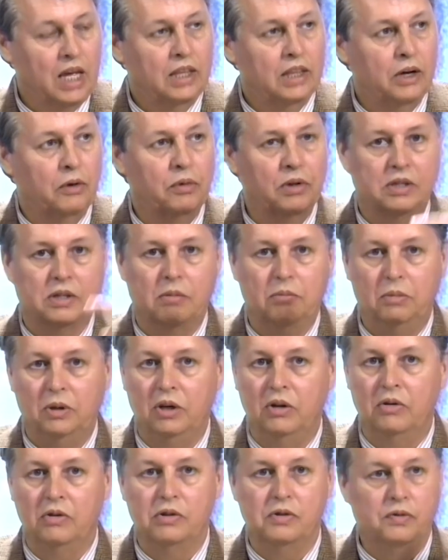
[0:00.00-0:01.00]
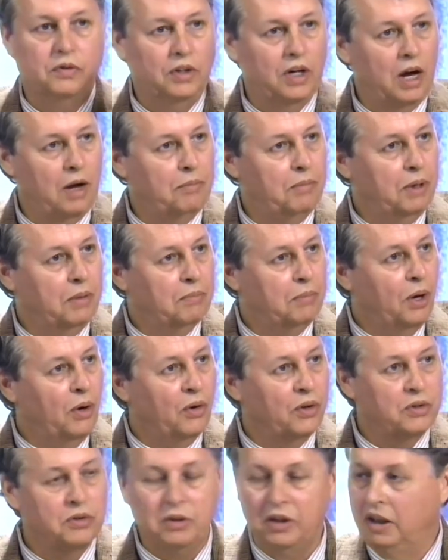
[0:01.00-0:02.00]
There was a muse for epic
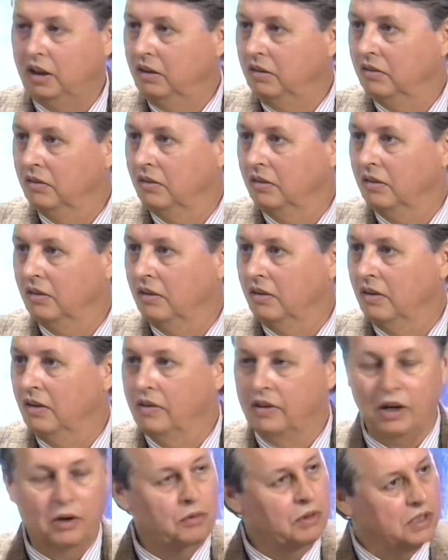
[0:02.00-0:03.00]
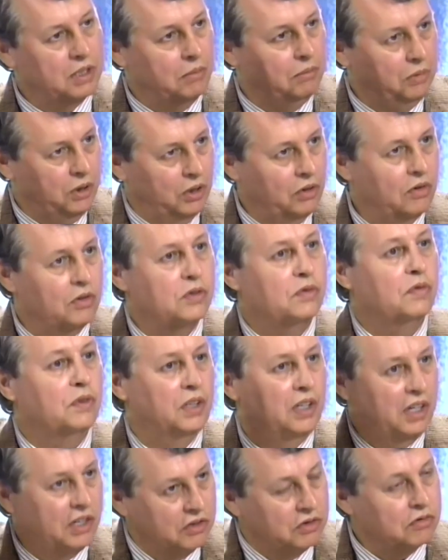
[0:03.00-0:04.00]
poetry. There was a muse
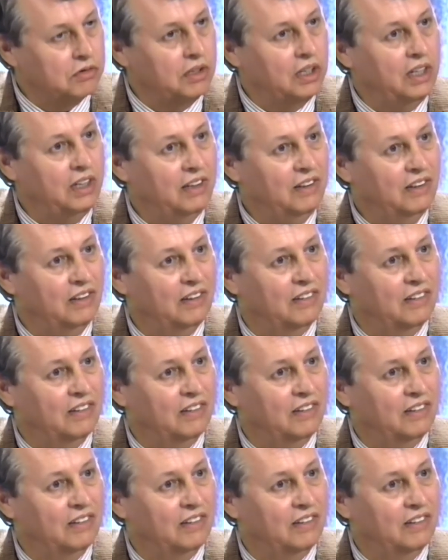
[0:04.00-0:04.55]
for history.